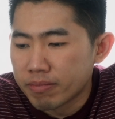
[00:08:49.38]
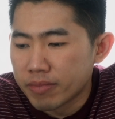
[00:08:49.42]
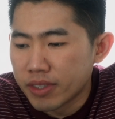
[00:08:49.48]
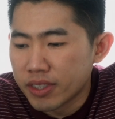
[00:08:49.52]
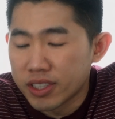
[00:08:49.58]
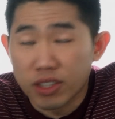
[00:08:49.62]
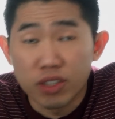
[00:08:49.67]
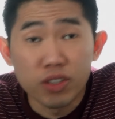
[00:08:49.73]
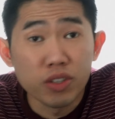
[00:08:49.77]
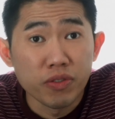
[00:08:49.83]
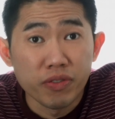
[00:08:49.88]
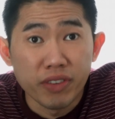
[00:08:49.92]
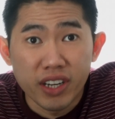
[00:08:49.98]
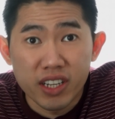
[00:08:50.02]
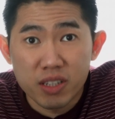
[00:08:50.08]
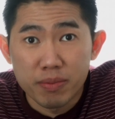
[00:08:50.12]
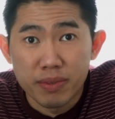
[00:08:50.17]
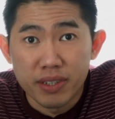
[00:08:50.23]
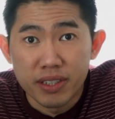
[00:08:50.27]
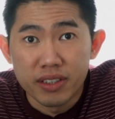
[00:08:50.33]
it's a good
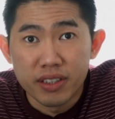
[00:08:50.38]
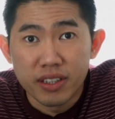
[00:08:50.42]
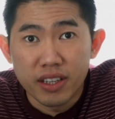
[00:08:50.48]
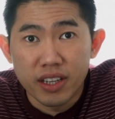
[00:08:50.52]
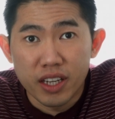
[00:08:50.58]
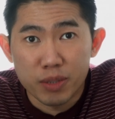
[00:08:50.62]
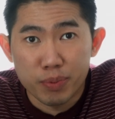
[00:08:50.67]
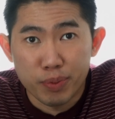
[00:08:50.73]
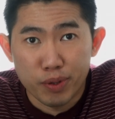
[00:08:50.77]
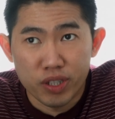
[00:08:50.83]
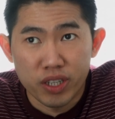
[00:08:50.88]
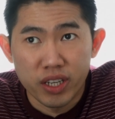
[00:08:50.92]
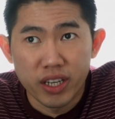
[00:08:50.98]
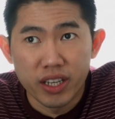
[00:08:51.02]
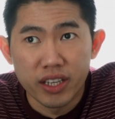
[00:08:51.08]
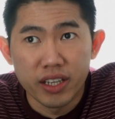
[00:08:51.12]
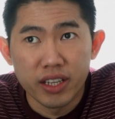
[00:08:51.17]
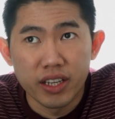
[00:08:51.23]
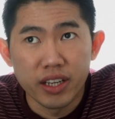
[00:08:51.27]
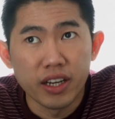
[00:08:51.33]
investment,
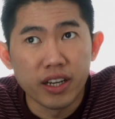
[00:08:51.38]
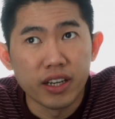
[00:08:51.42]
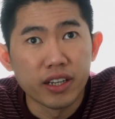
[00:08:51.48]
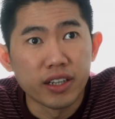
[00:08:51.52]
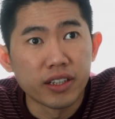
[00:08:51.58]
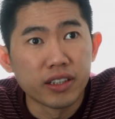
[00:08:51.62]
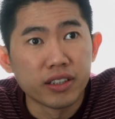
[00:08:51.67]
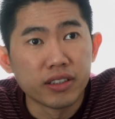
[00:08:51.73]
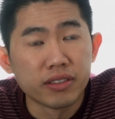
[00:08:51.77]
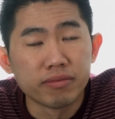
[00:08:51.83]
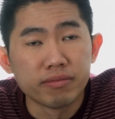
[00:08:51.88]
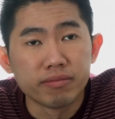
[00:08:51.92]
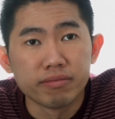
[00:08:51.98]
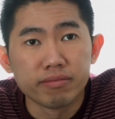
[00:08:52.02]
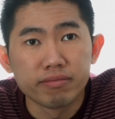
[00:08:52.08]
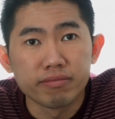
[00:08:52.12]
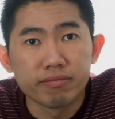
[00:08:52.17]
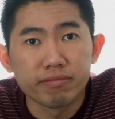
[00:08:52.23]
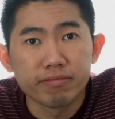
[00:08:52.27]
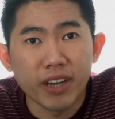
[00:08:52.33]
especially
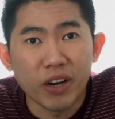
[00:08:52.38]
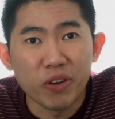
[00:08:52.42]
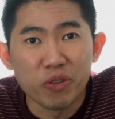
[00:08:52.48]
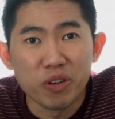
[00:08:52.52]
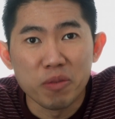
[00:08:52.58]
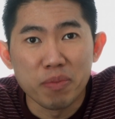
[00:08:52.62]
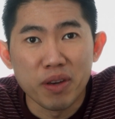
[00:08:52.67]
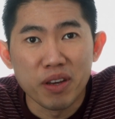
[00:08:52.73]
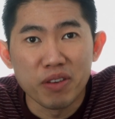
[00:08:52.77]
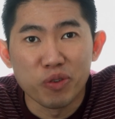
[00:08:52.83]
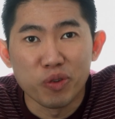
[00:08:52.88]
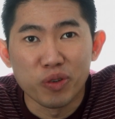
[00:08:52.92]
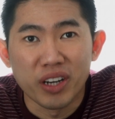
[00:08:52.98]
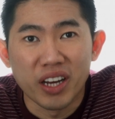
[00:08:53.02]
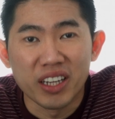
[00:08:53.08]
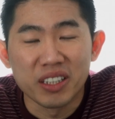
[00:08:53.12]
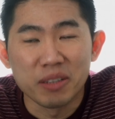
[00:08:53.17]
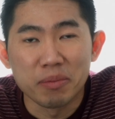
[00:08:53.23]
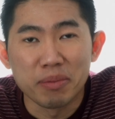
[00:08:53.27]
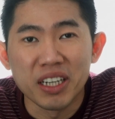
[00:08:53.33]
I only pay for
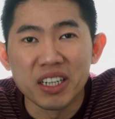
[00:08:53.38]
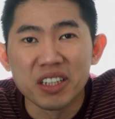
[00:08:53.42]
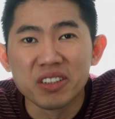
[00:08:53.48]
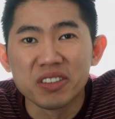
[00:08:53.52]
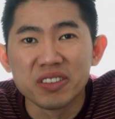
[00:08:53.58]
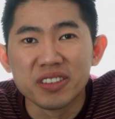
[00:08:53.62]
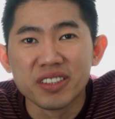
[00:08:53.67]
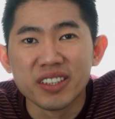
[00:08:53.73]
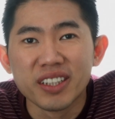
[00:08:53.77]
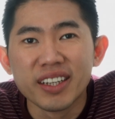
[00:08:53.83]
£90.